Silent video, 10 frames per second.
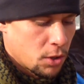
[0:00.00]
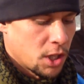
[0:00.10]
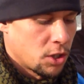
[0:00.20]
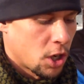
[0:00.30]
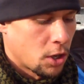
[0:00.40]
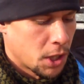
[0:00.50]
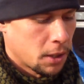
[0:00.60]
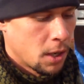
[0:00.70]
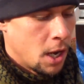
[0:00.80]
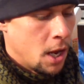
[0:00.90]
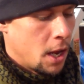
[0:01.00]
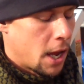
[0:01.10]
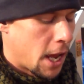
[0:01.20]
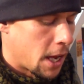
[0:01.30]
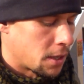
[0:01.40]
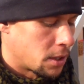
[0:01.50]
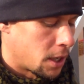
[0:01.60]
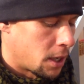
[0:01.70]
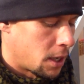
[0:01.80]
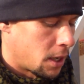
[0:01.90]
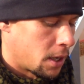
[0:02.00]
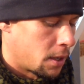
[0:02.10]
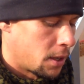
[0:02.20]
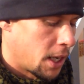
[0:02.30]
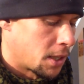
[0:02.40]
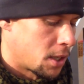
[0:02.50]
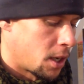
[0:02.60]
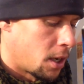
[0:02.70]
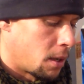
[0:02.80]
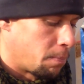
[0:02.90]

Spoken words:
discharging, and it